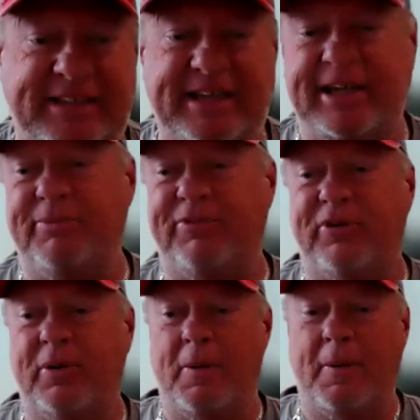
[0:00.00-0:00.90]
of
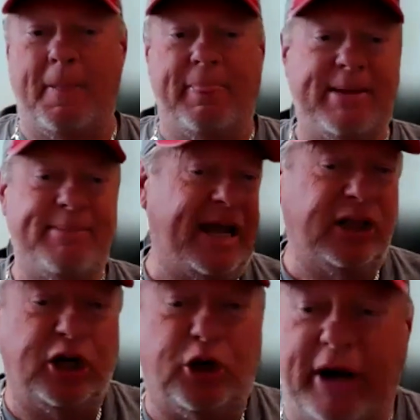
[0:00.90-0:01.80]
teams, they might
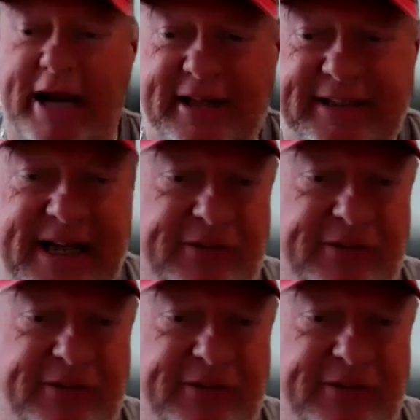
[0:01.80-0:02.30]
look great on the